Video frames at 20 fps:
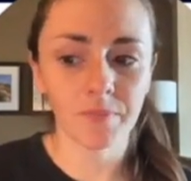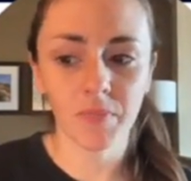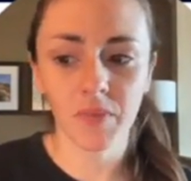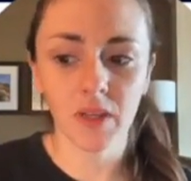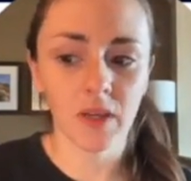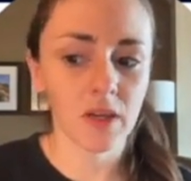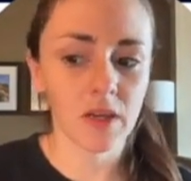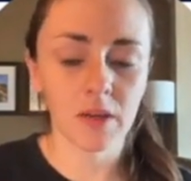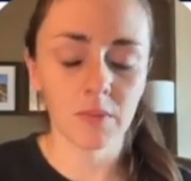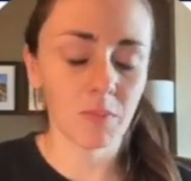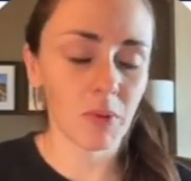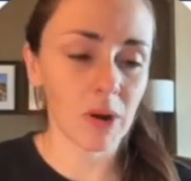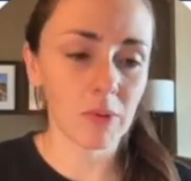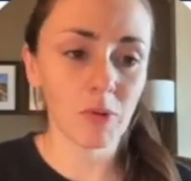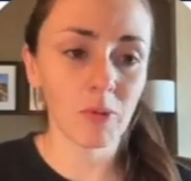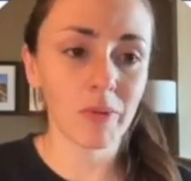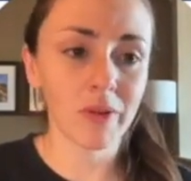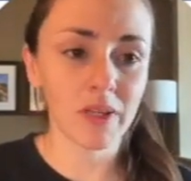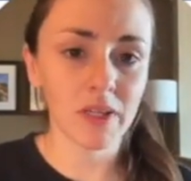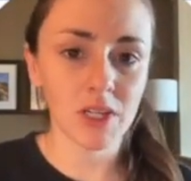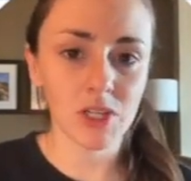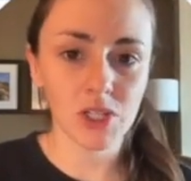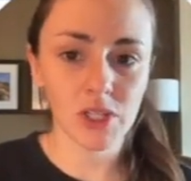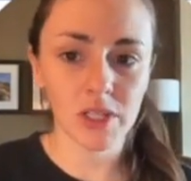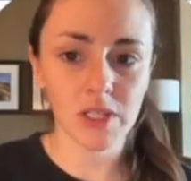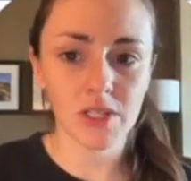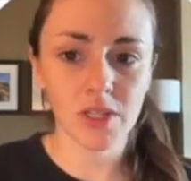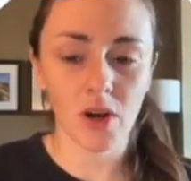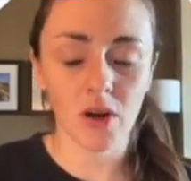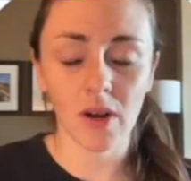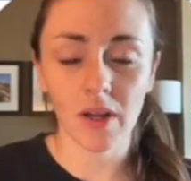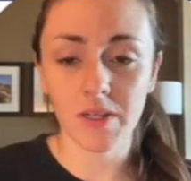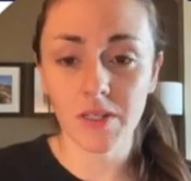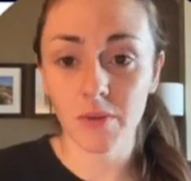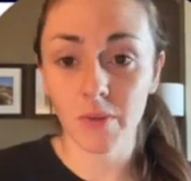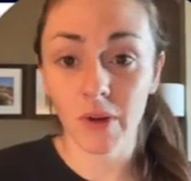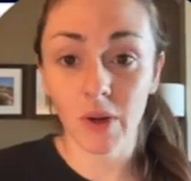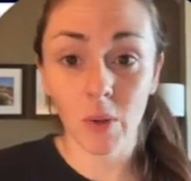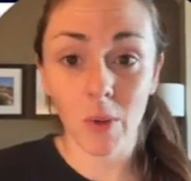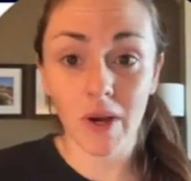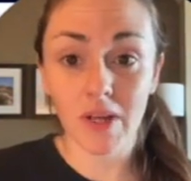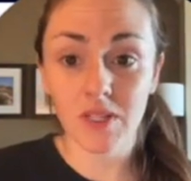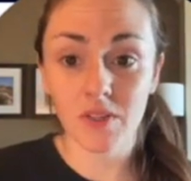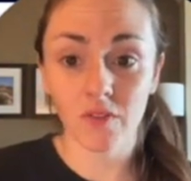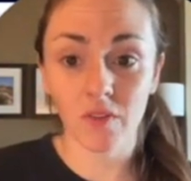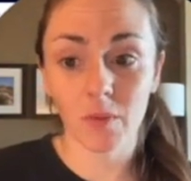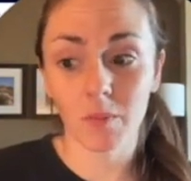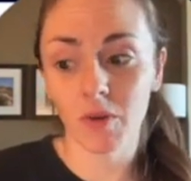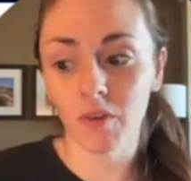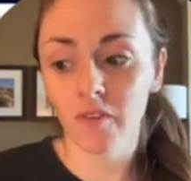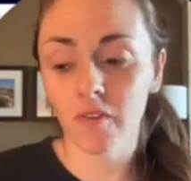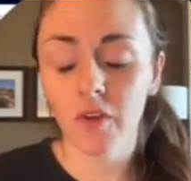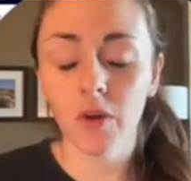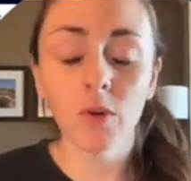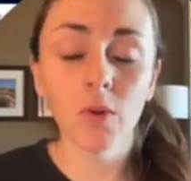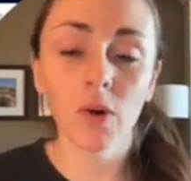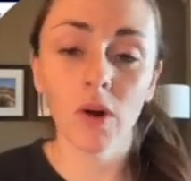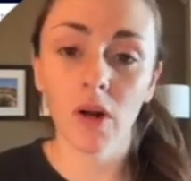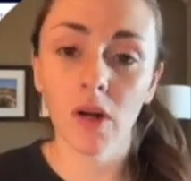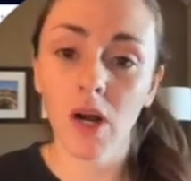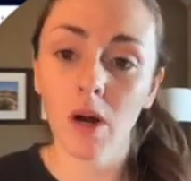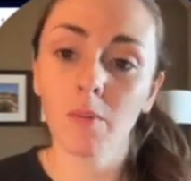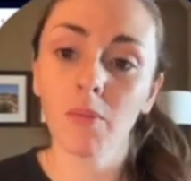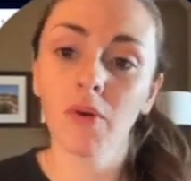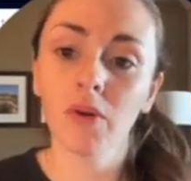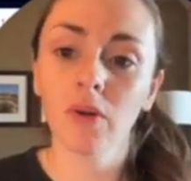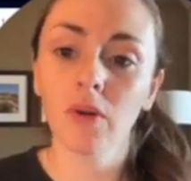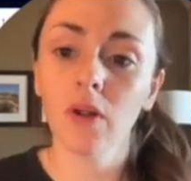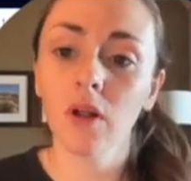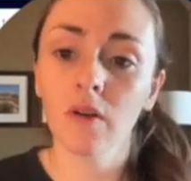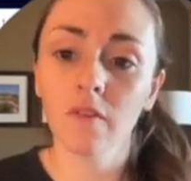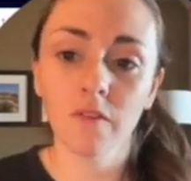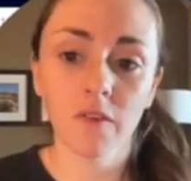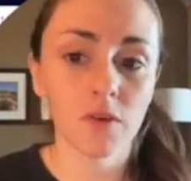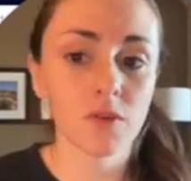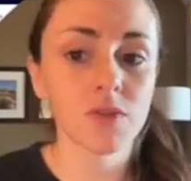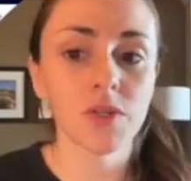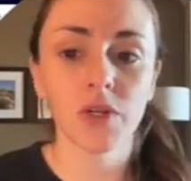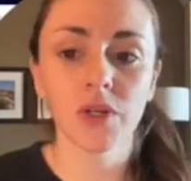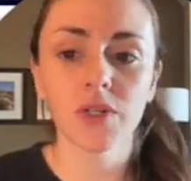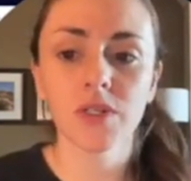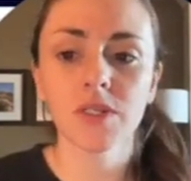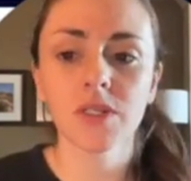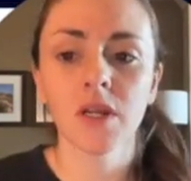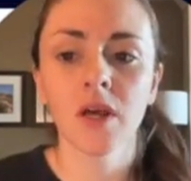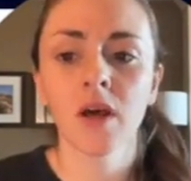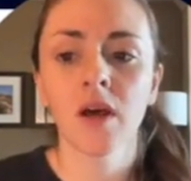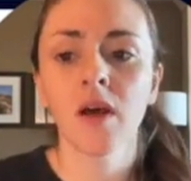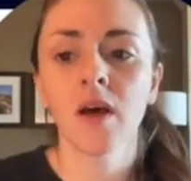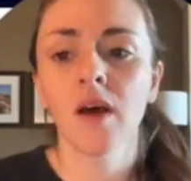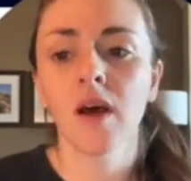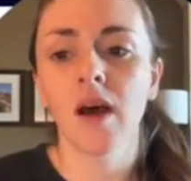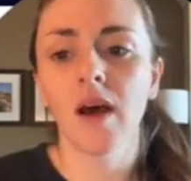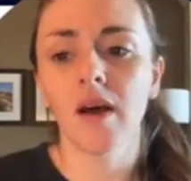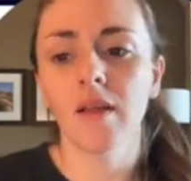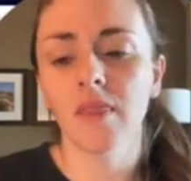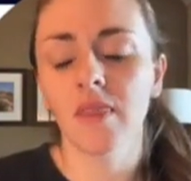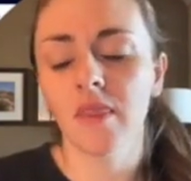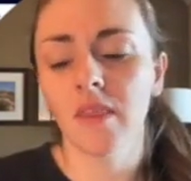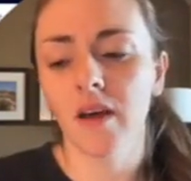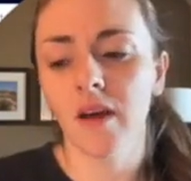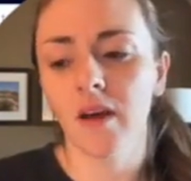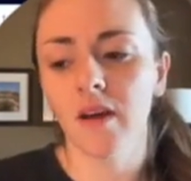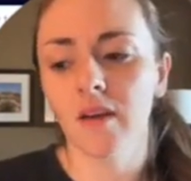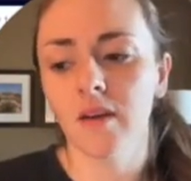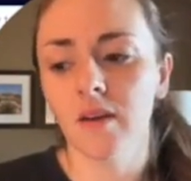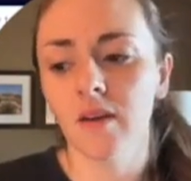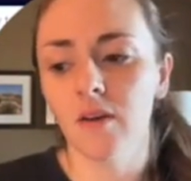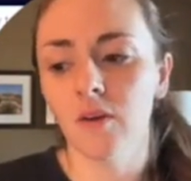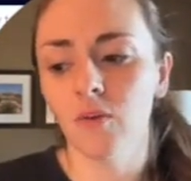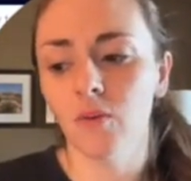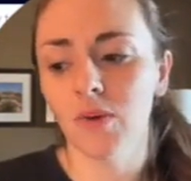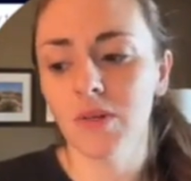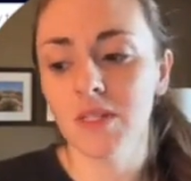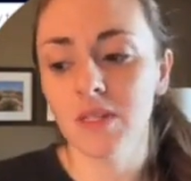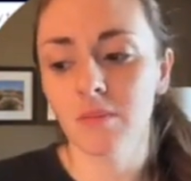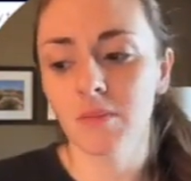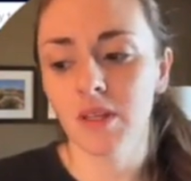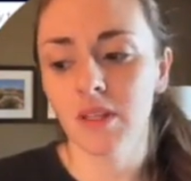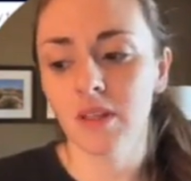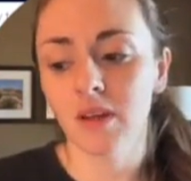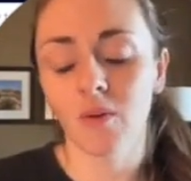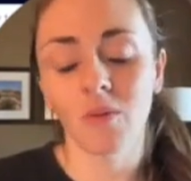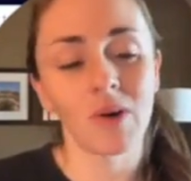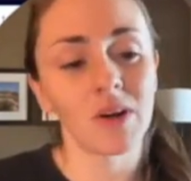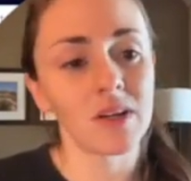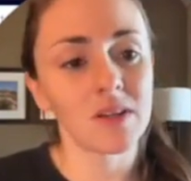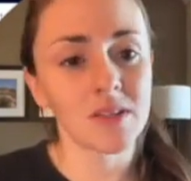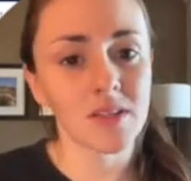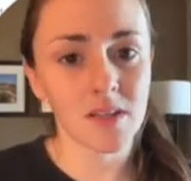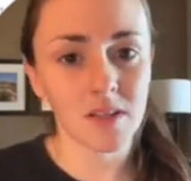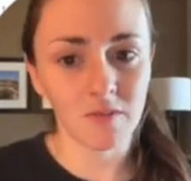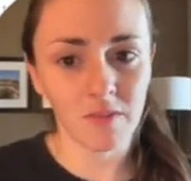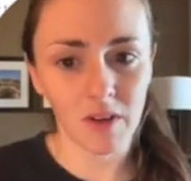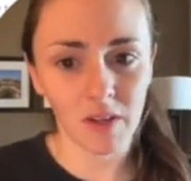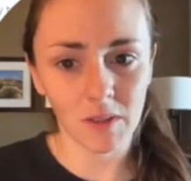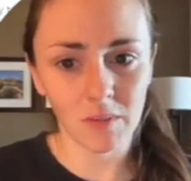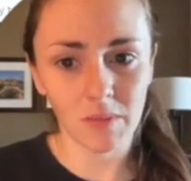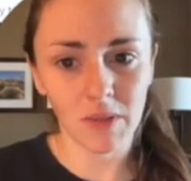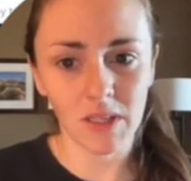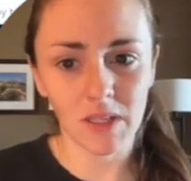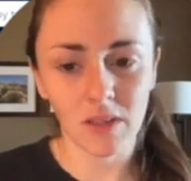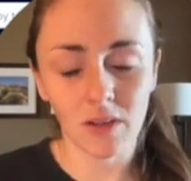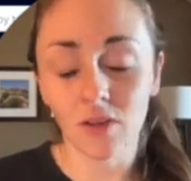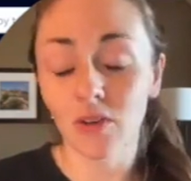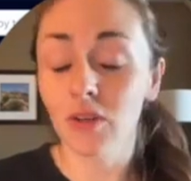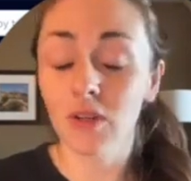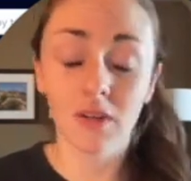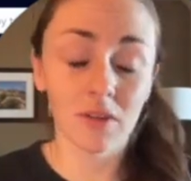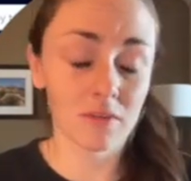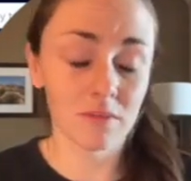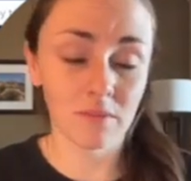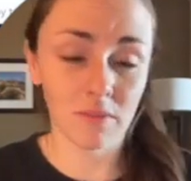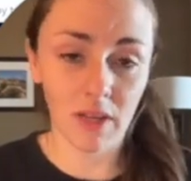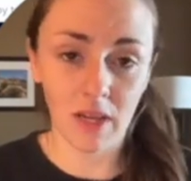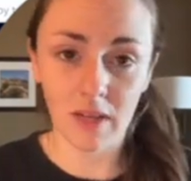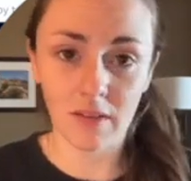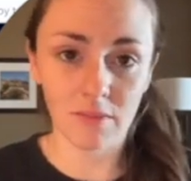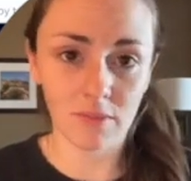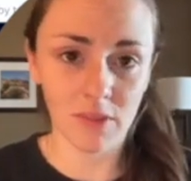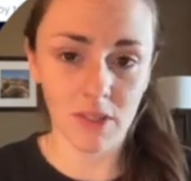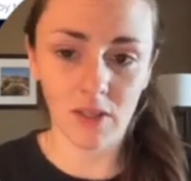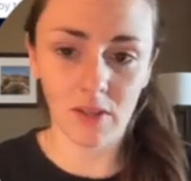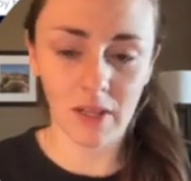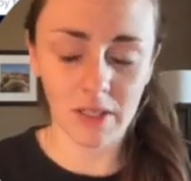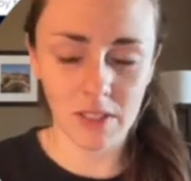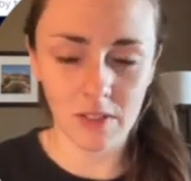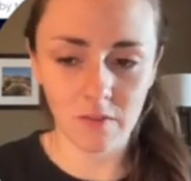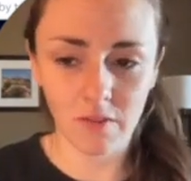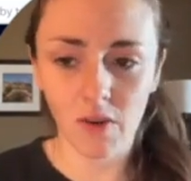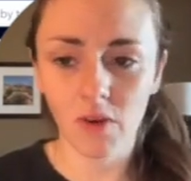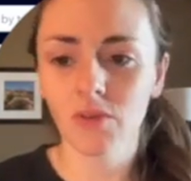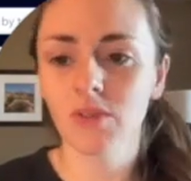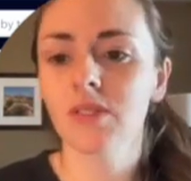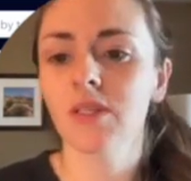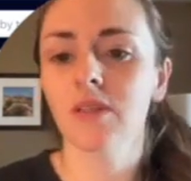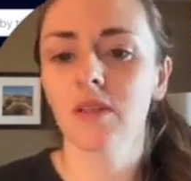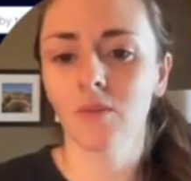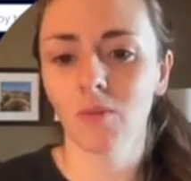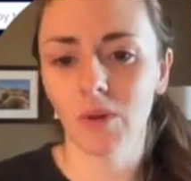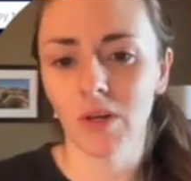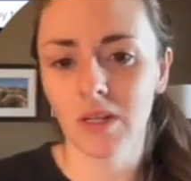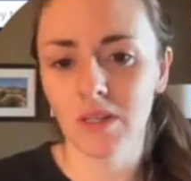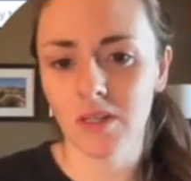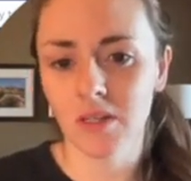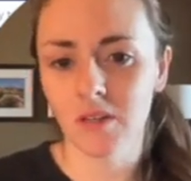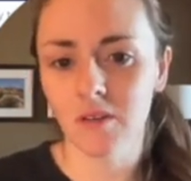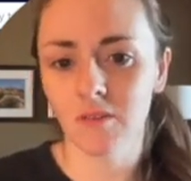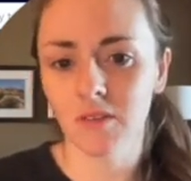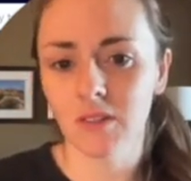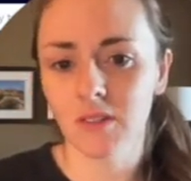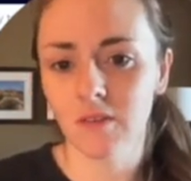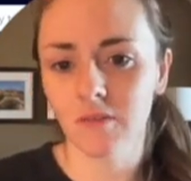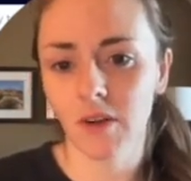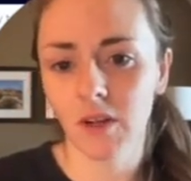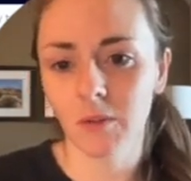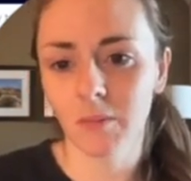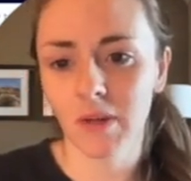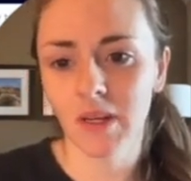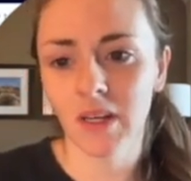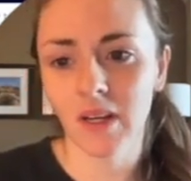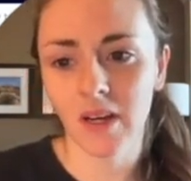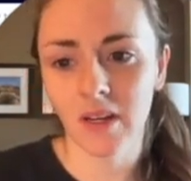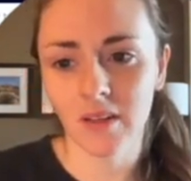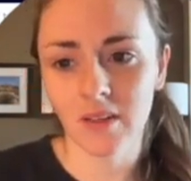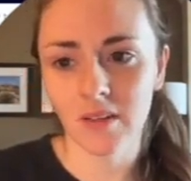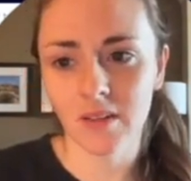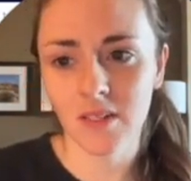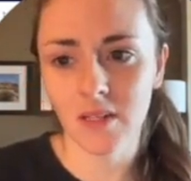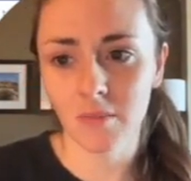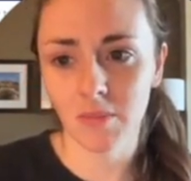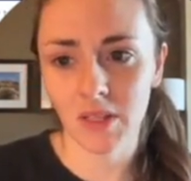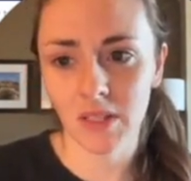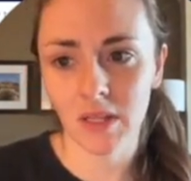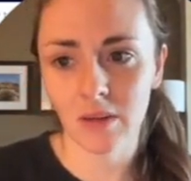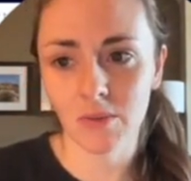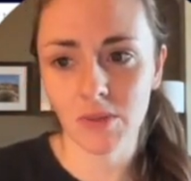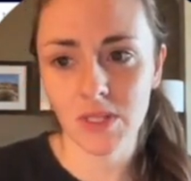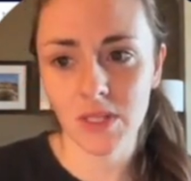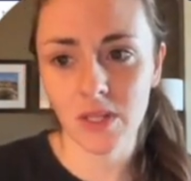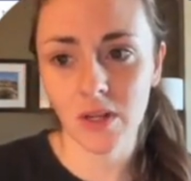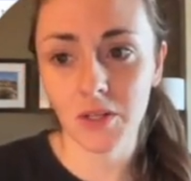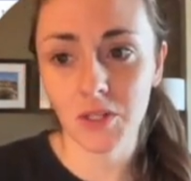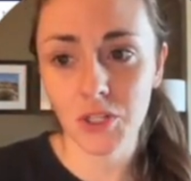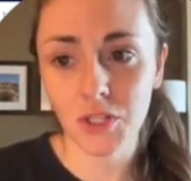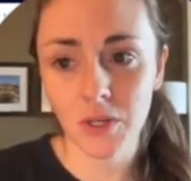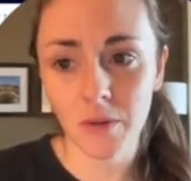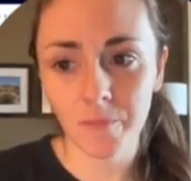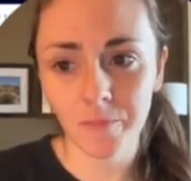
it probably initially started as a request from a few or a couple of users, and then was something that went into development and collected votes, then went into development and something that was launched.